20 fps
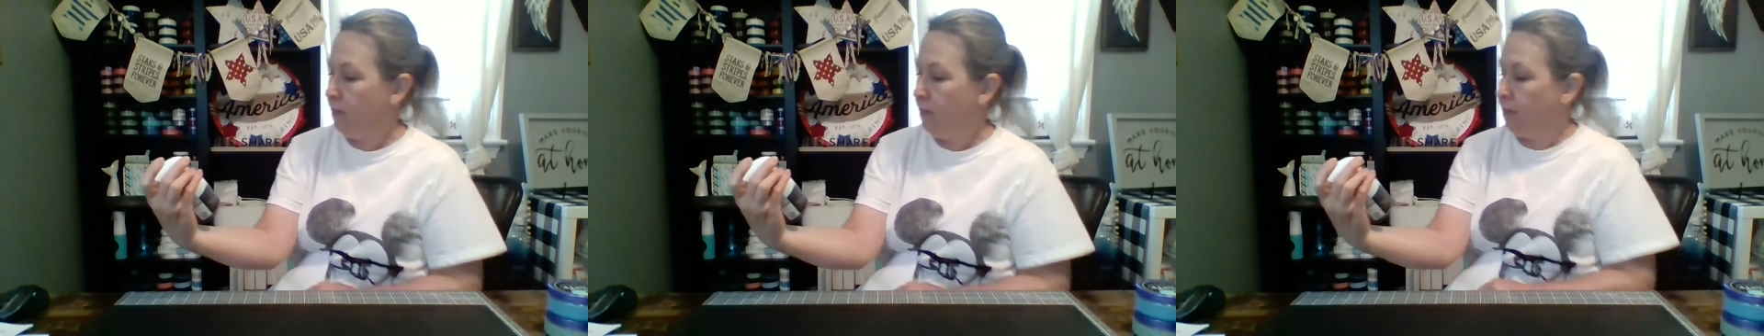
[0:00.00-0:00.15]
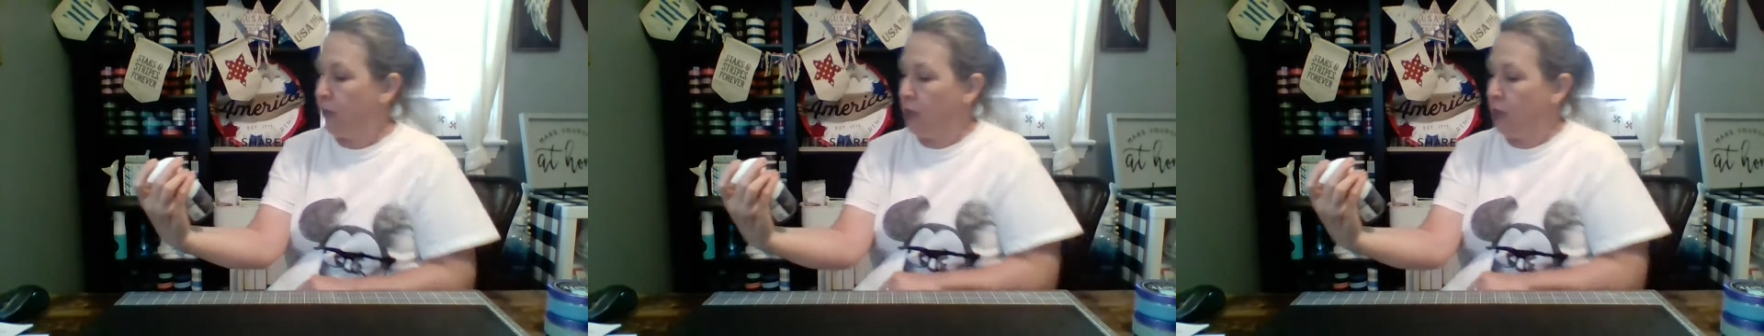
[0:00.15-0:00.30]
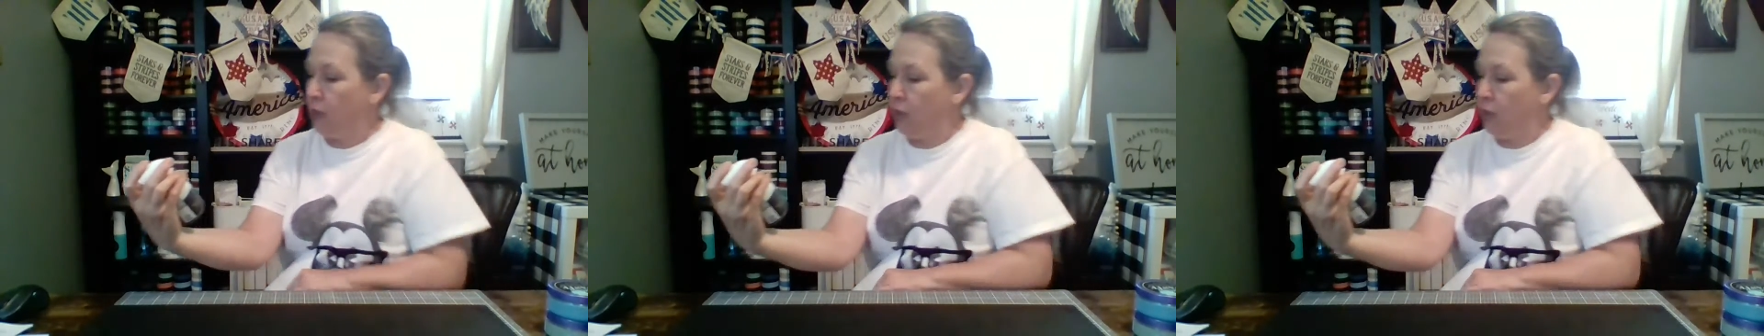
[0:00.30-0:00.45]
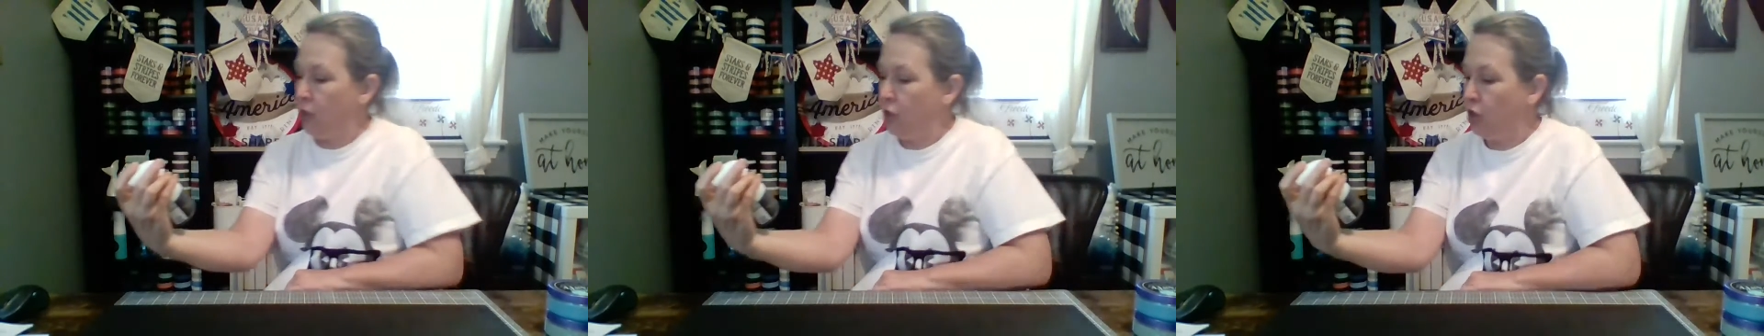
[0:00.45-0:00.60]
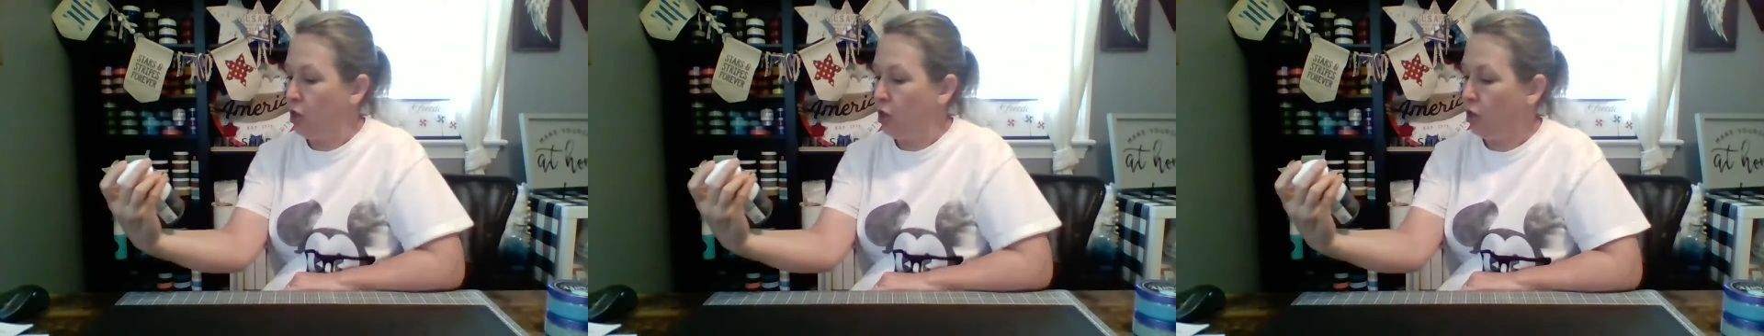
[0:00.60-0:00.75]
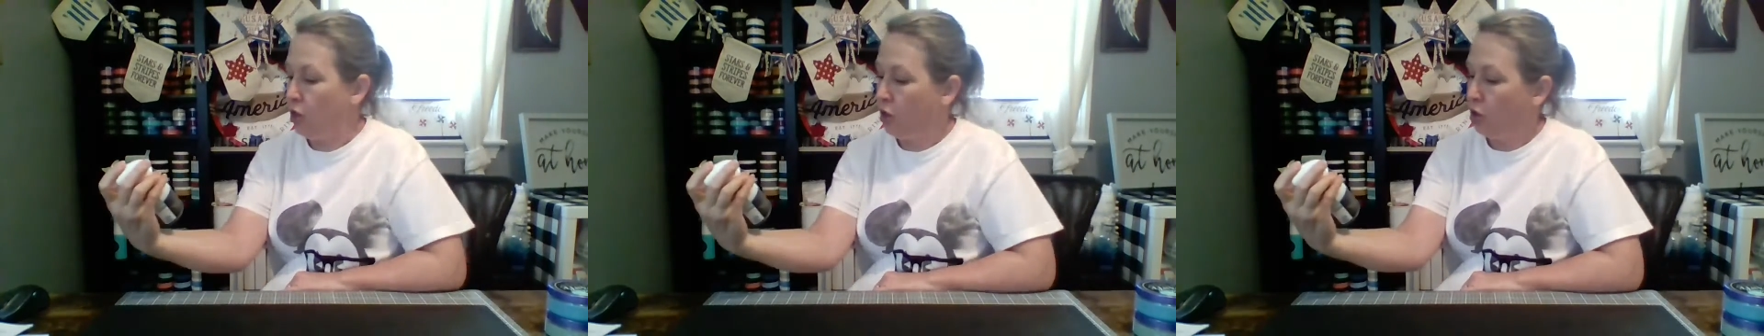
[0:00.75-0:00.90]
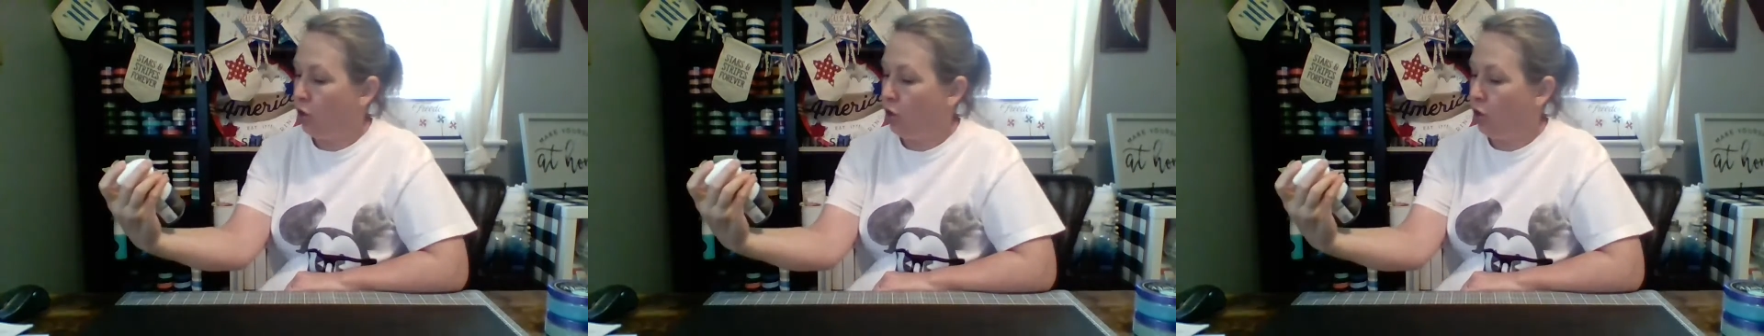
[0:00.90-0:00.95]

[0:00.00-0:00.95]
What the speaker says: This is just